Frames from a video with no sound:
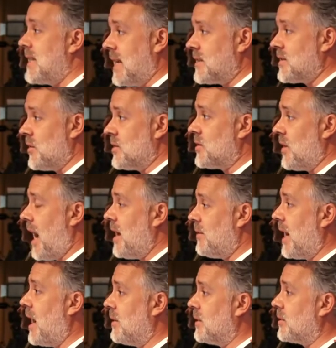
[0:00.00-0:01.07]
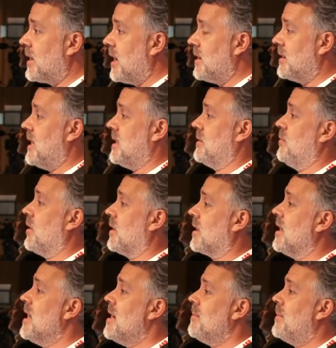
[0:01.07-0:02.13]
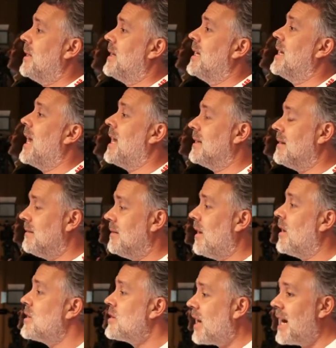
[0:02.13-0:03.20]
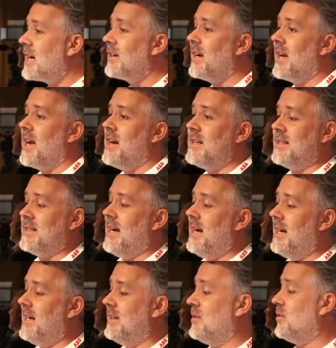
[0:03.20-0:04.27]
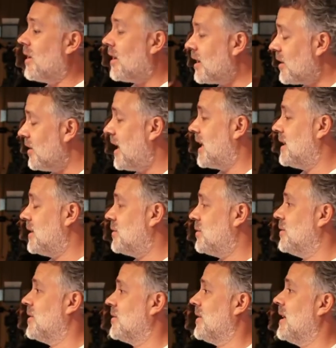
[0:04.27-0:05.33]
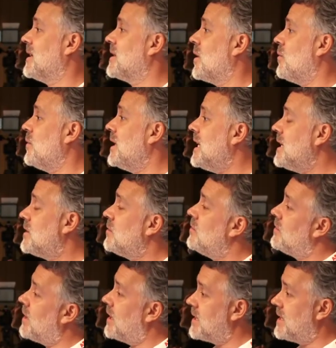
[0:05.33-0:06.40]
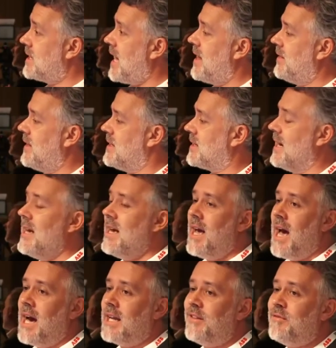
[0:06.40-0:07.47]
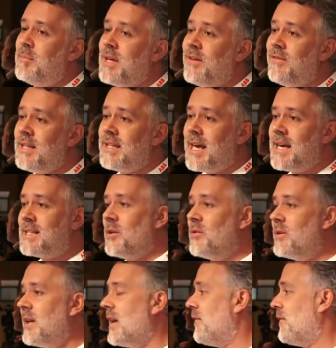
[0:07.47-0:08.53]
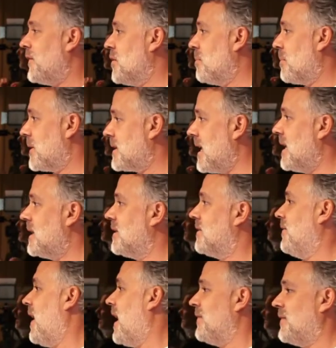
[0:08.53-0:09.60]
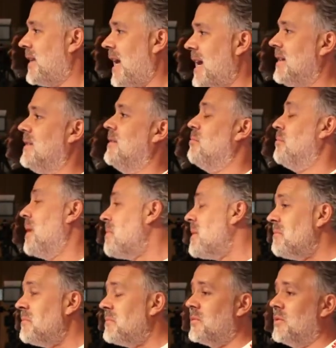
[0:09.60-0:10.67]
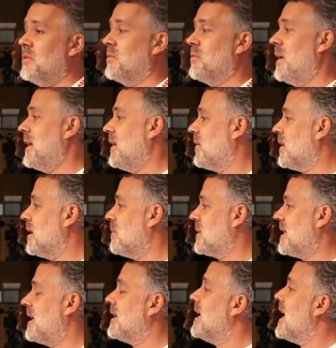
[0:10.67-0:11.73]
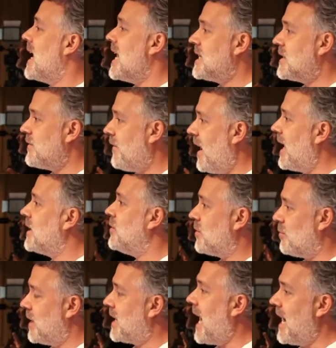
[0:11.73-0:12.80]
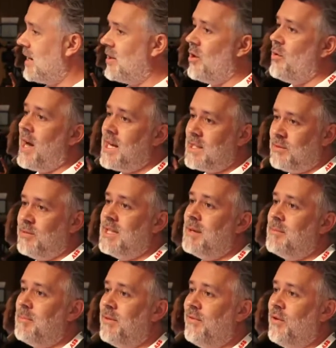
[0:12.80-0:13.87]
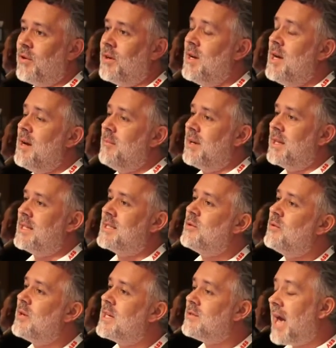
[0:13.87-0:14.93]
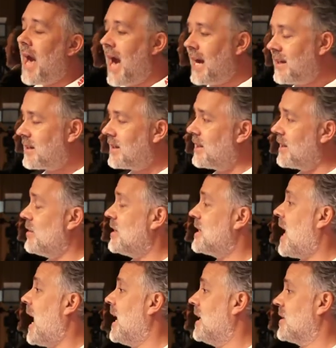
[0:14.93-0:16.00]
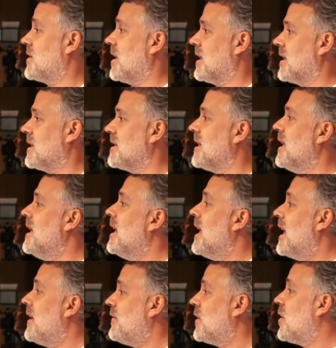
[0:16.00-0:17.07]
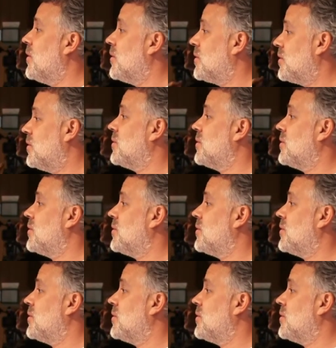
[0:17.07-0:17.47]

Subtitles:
that's also how it does work. But in larger areas, you are connected to the grid, so we need to understand this. And if PV takes only a few percent, 5, 10, maybe to 20, 30%, it's fine. We can go as we did before. But as soon as you reach higher shares, if you go